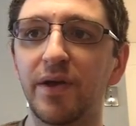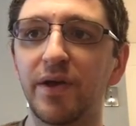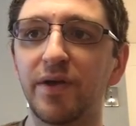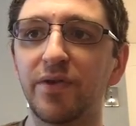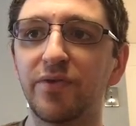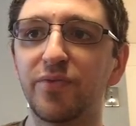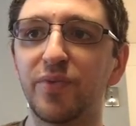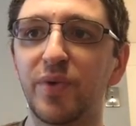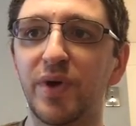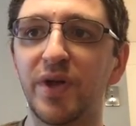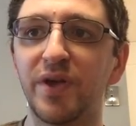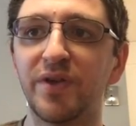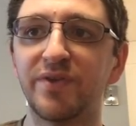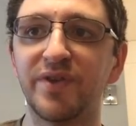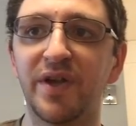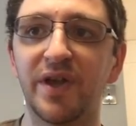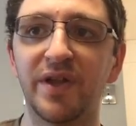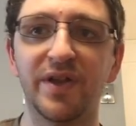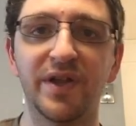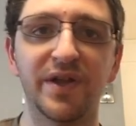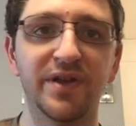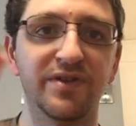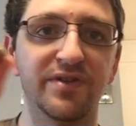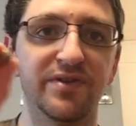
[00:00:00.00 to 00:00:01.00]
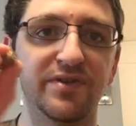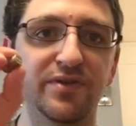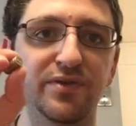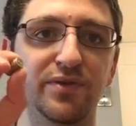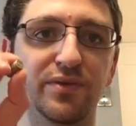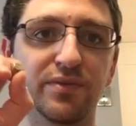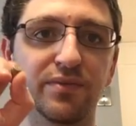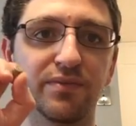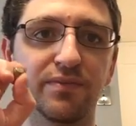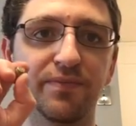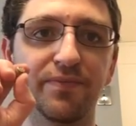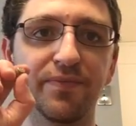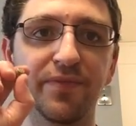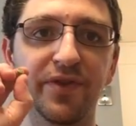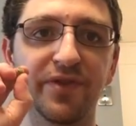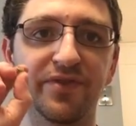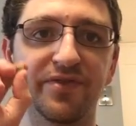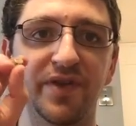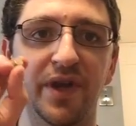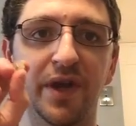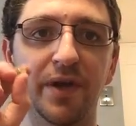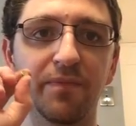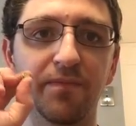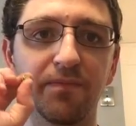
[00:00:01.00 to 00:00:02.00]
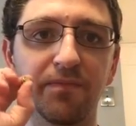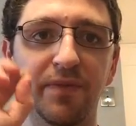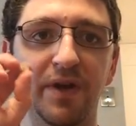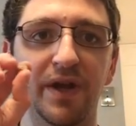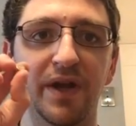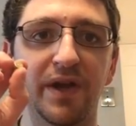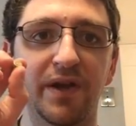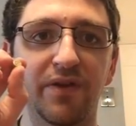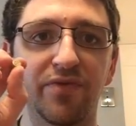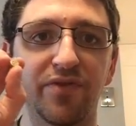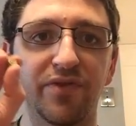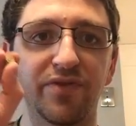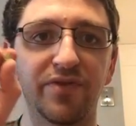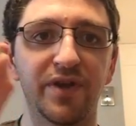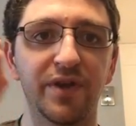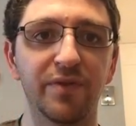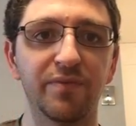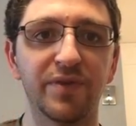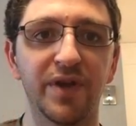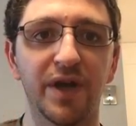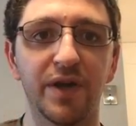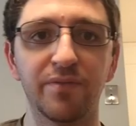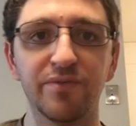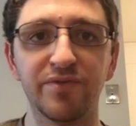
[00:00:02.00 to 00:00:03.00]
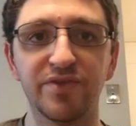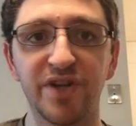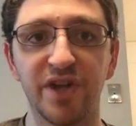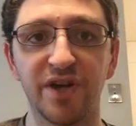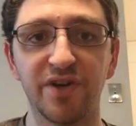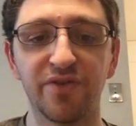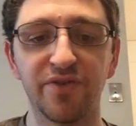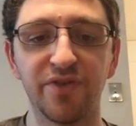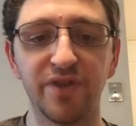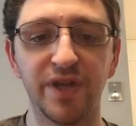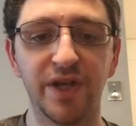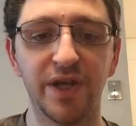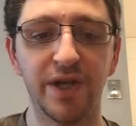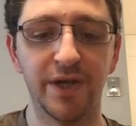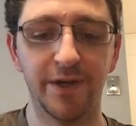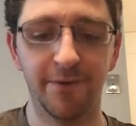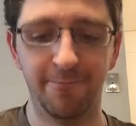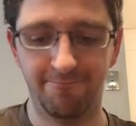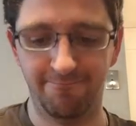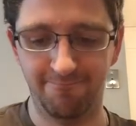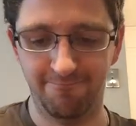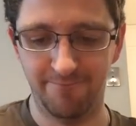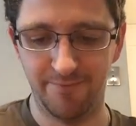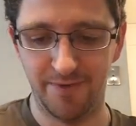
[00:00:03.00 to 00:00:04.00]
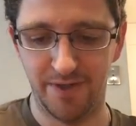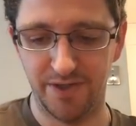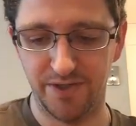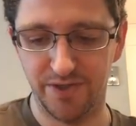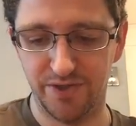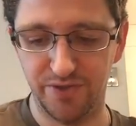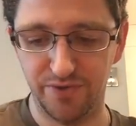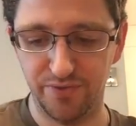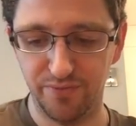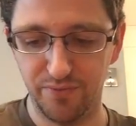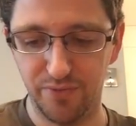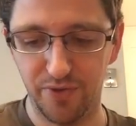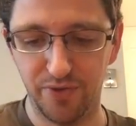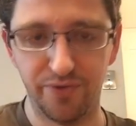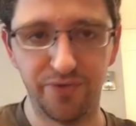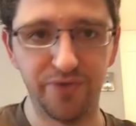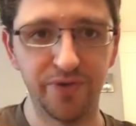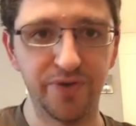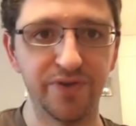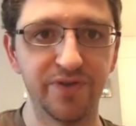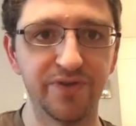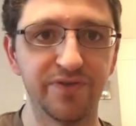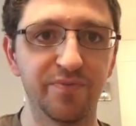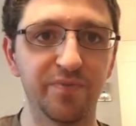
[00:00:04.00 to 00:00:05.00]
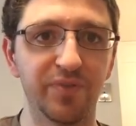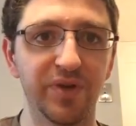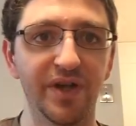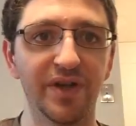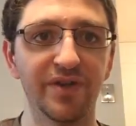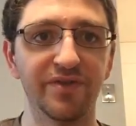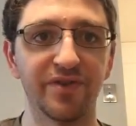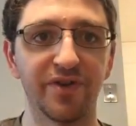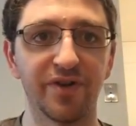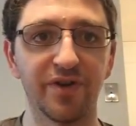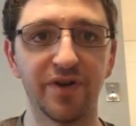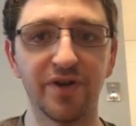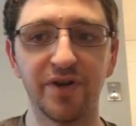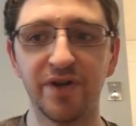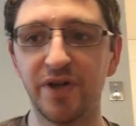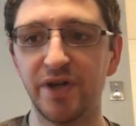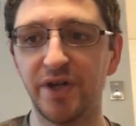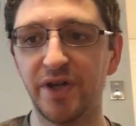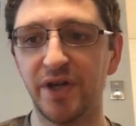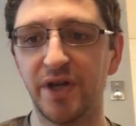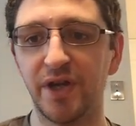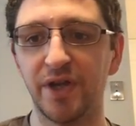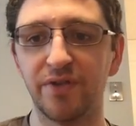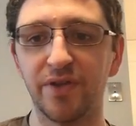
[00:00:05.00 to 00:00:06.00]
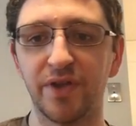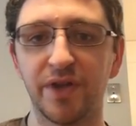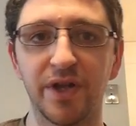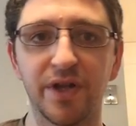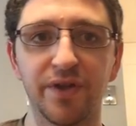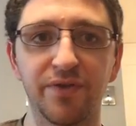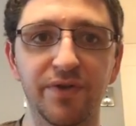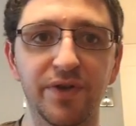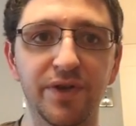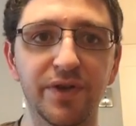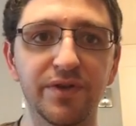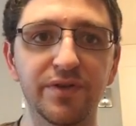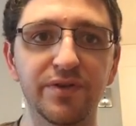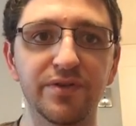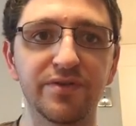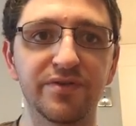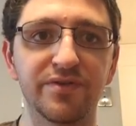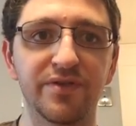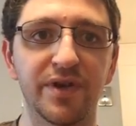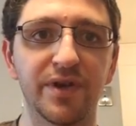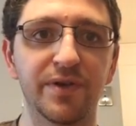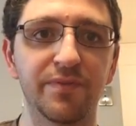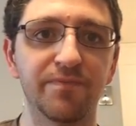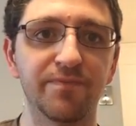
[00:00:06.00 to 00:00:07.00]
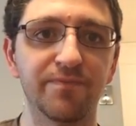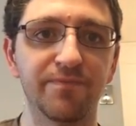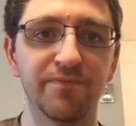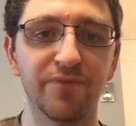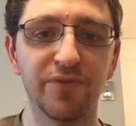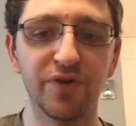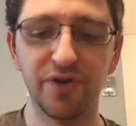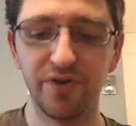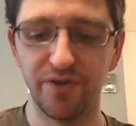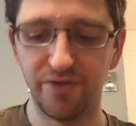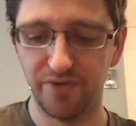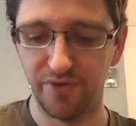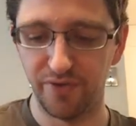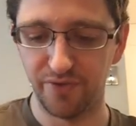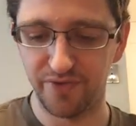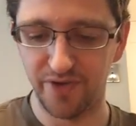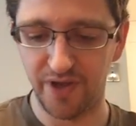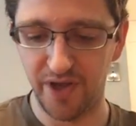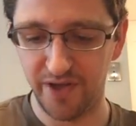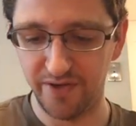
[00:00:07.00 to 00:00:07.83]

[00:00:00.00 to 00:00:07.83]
As well as I like to do the same make at the same time. Generally, I shoot mostly just Blazer, and then I reuse those